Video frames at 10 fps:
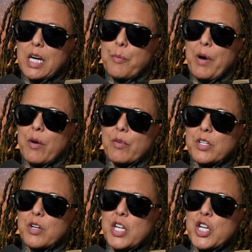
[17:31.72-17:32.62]
about
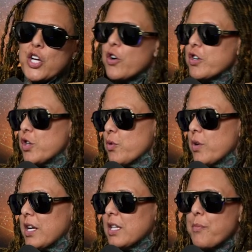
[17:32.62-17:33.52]
a year or two
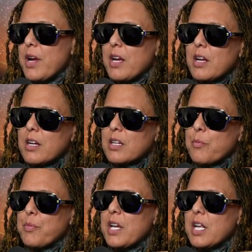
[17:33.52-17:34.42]
in the Bay uh-huh.
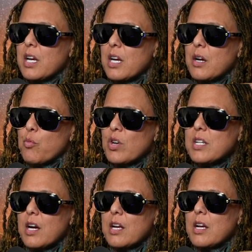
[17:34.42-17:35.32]
competing Muay
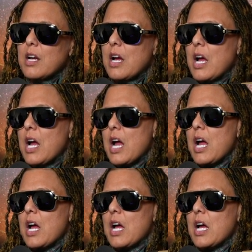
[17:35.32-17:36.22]
Thai,
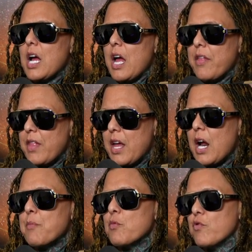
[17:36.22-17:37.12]
and then
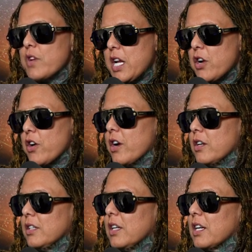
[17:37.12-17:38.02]
I moved here
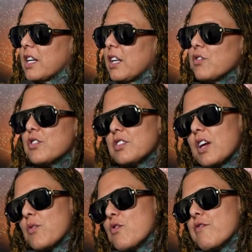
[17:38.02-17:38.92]
because I was just
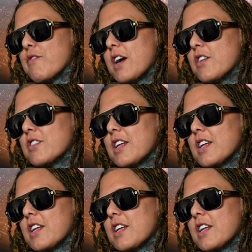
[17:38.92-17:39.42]
like, well, fighter,